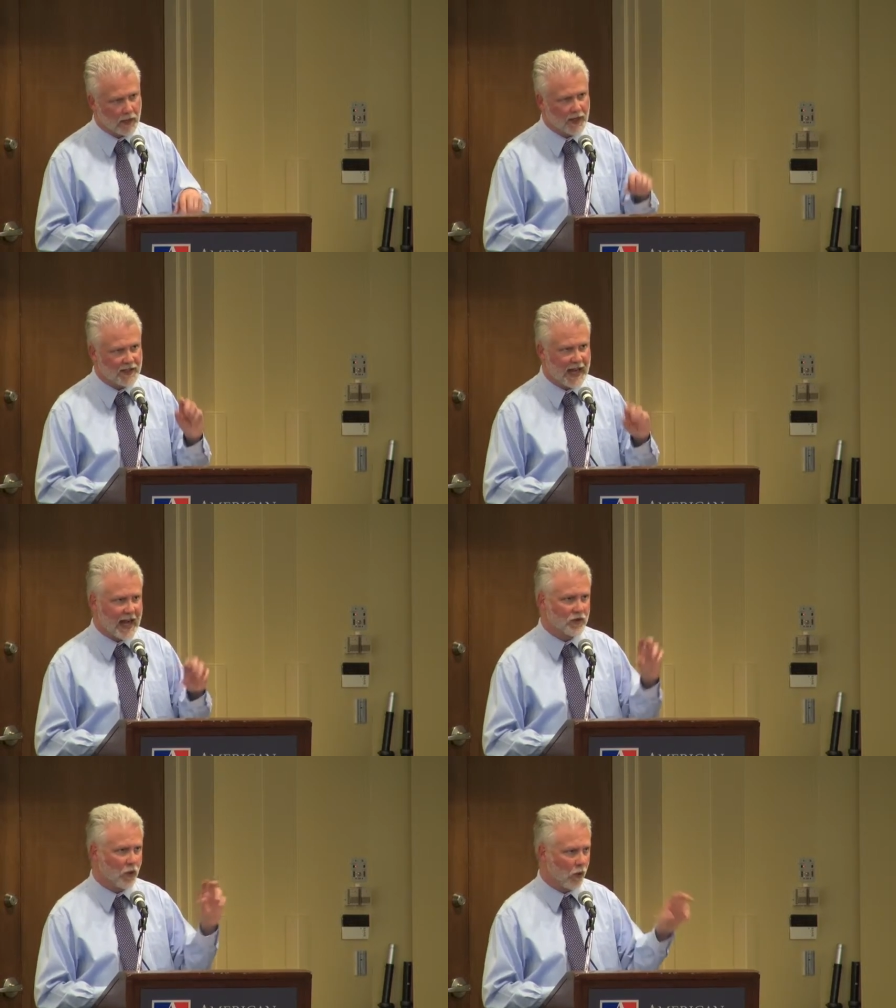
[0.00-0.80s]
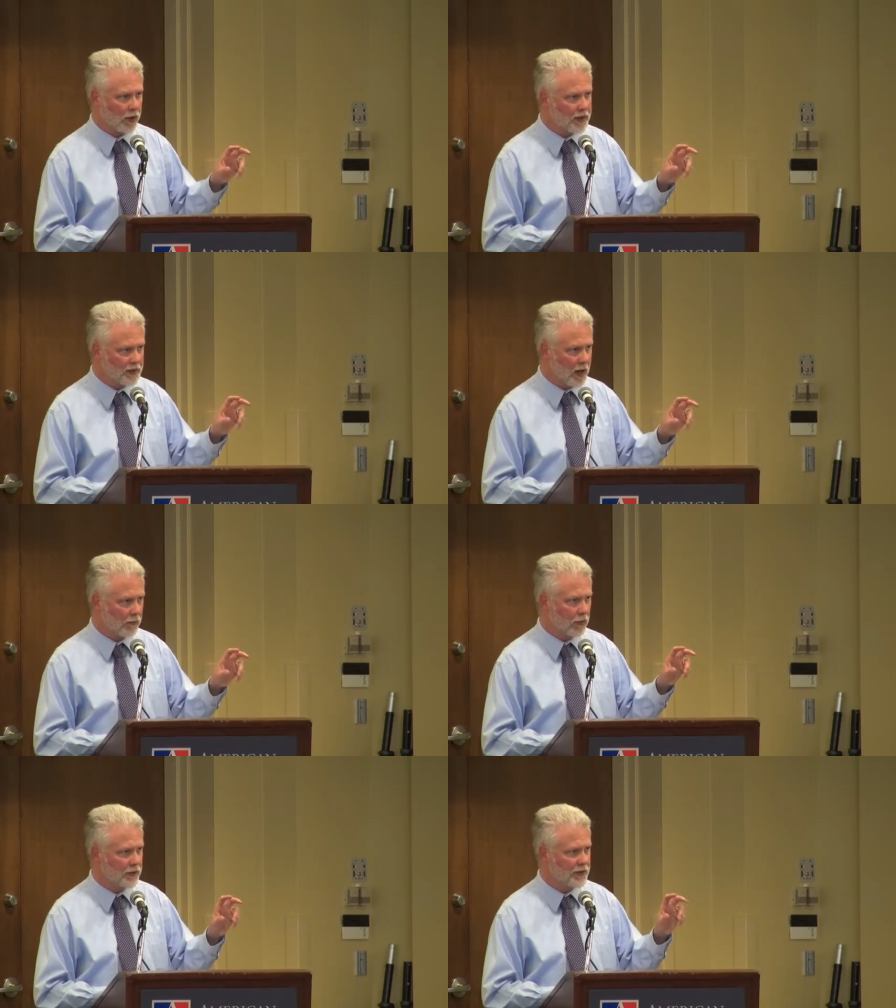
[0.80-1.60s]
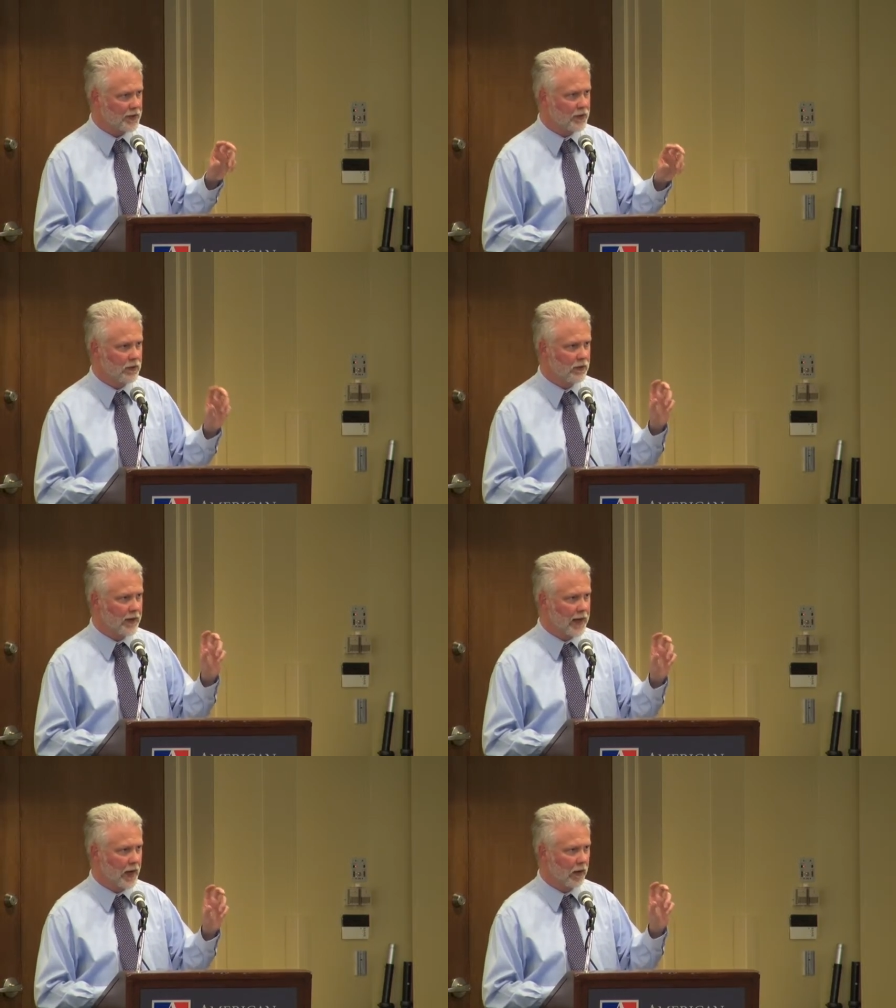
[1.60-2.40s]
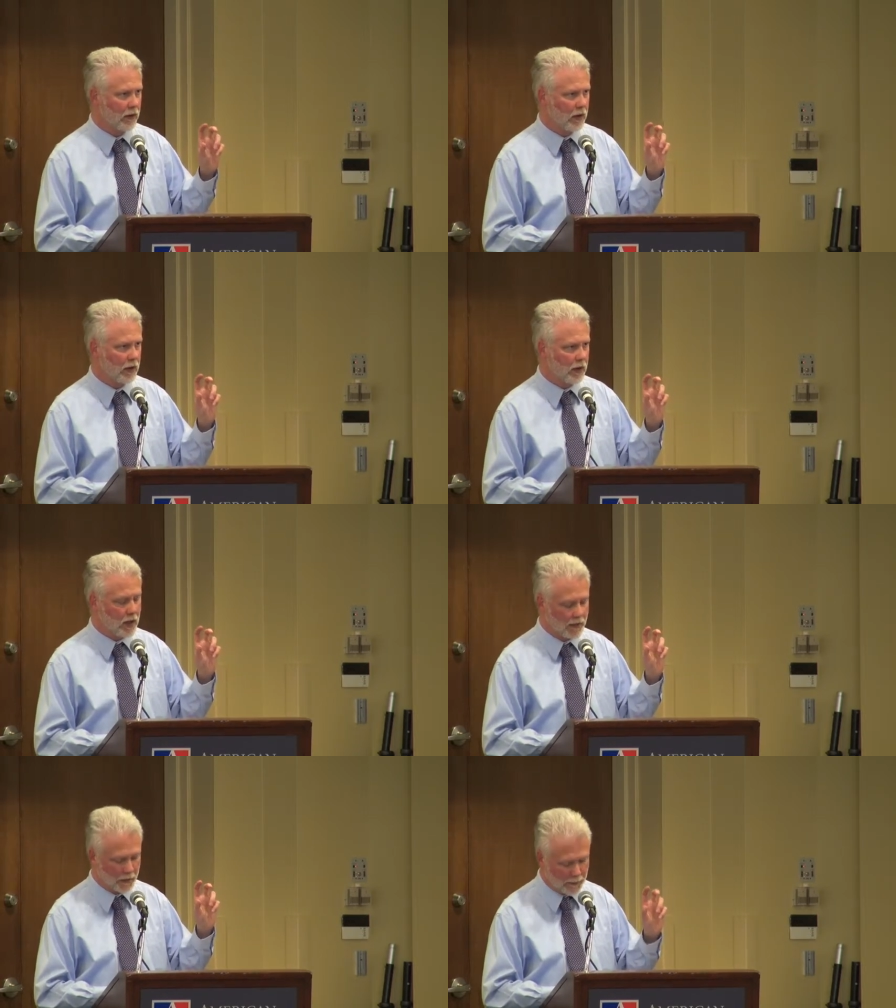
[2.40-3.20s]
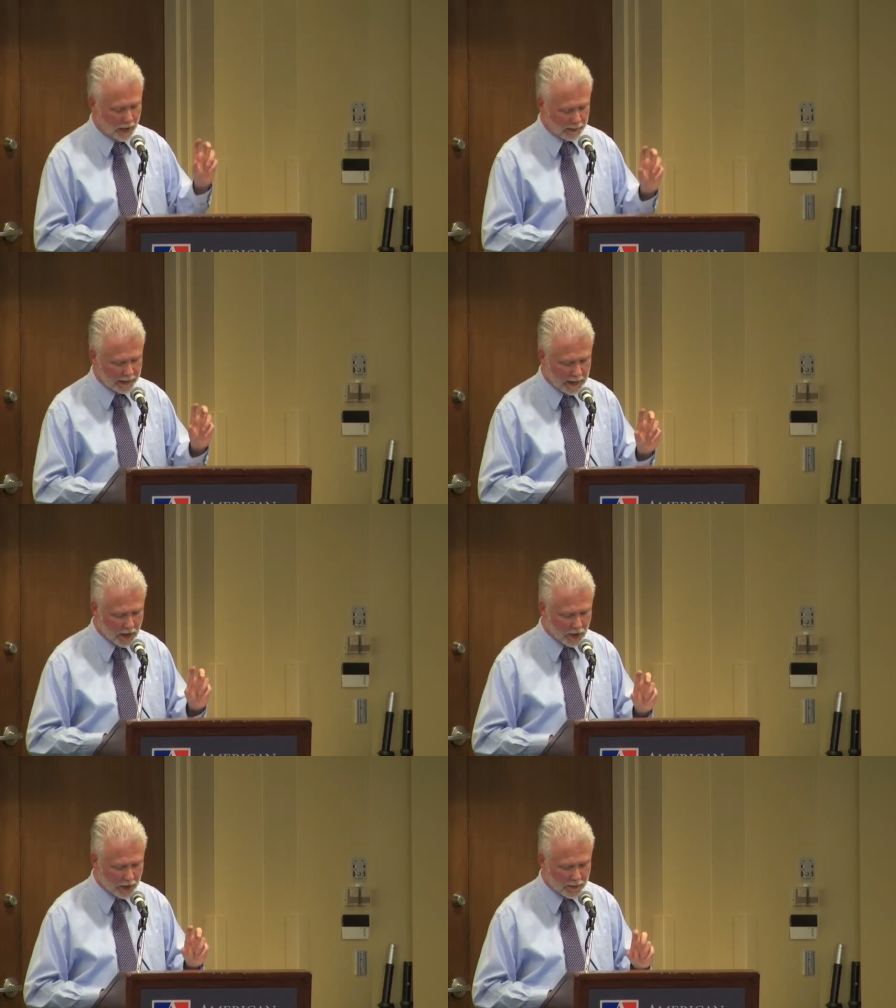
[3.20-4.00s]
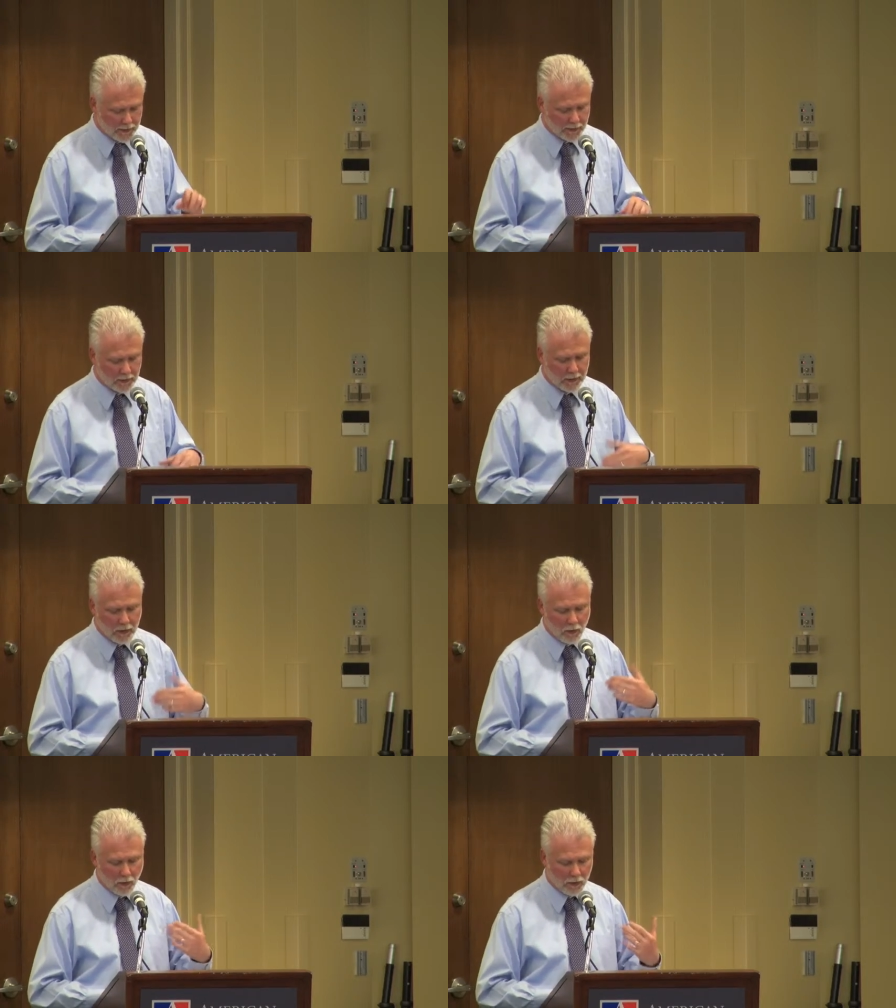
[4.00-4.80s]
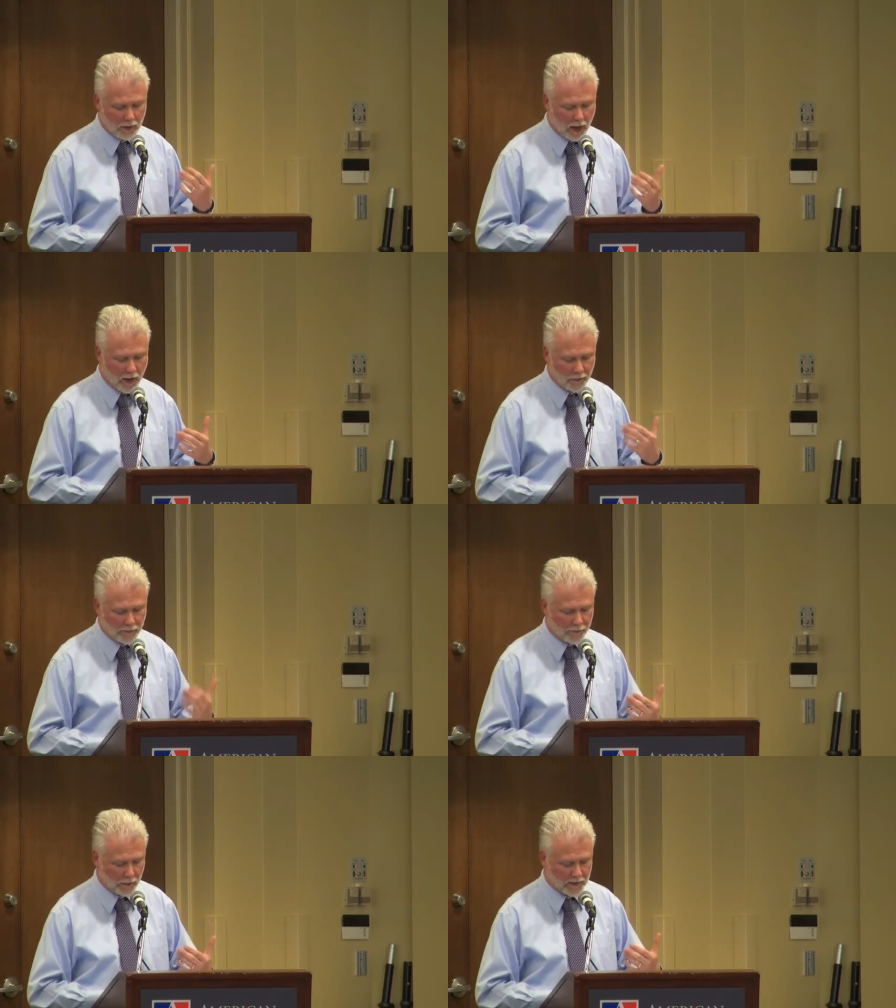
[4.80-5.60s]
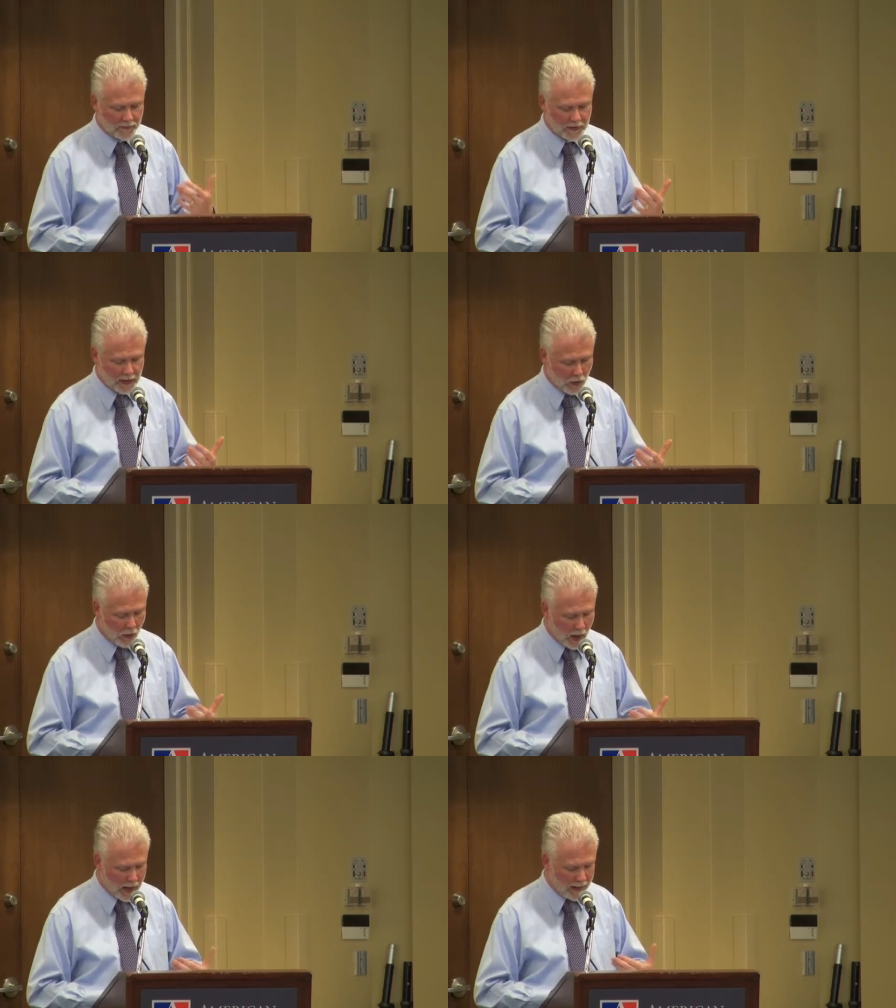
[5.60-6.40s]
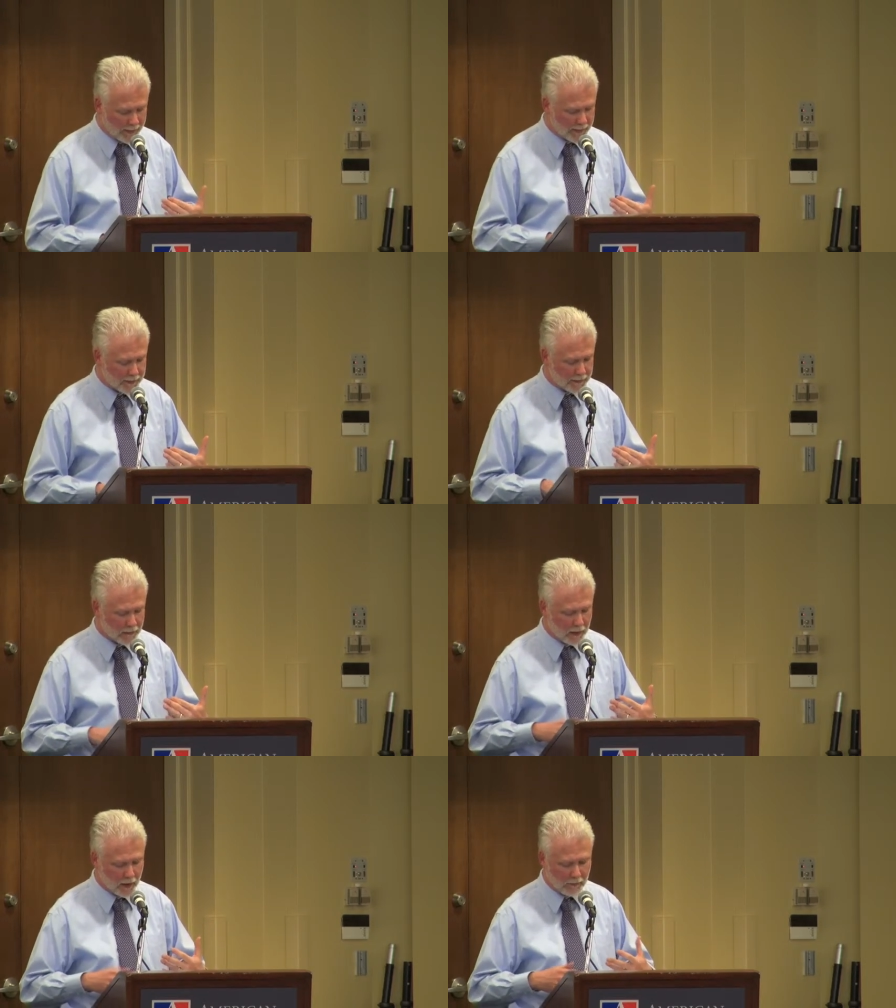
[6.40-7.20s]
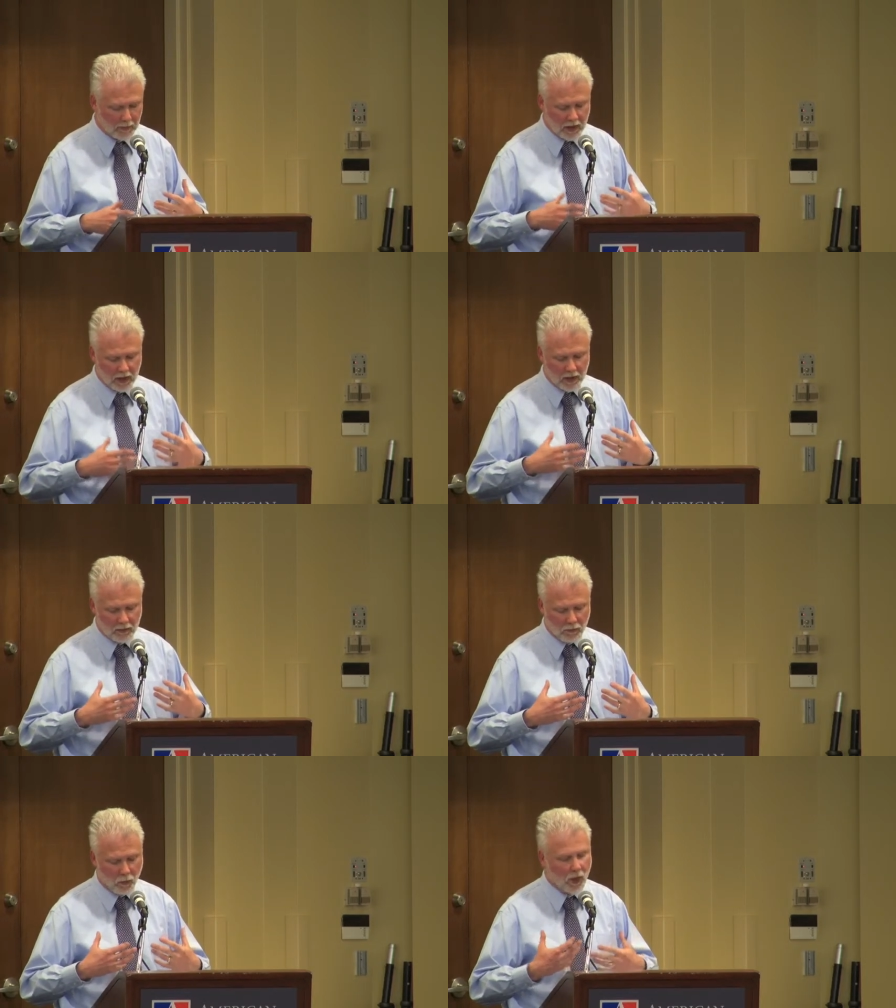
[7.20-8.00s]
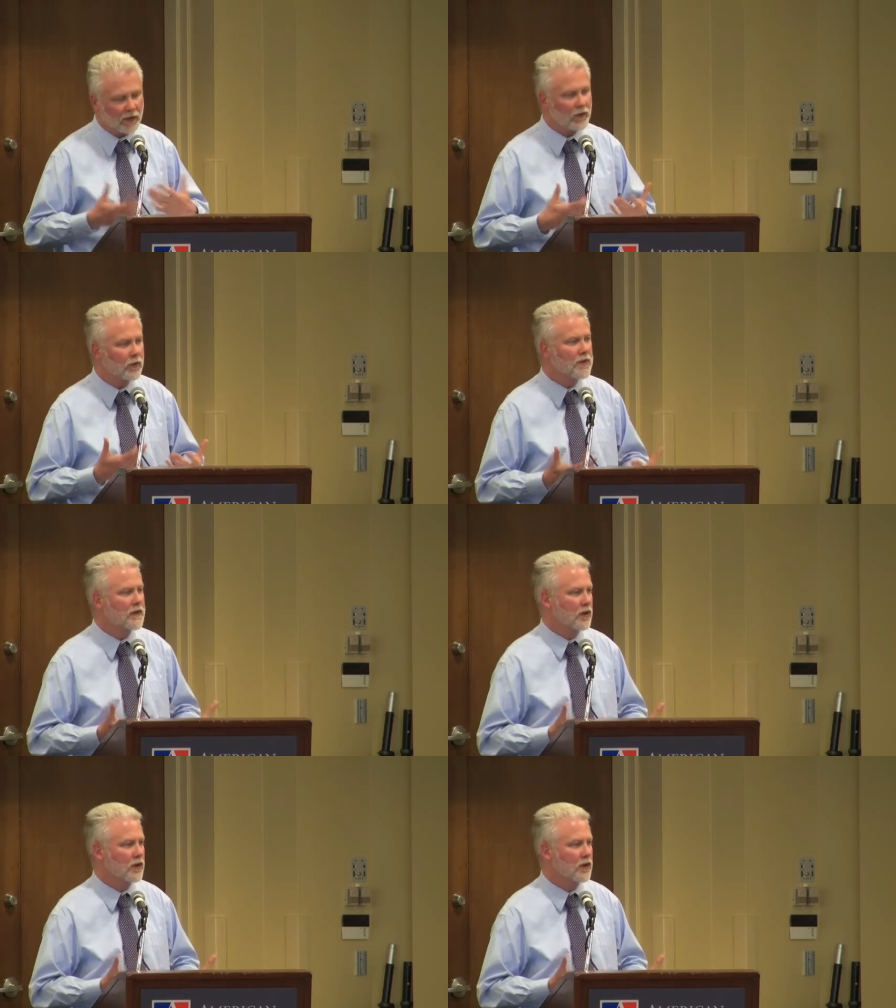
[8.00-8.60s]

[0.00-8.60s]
attach ORCID numbers to their, uh, their publications, or other forms of DOIs? Um, what sorts of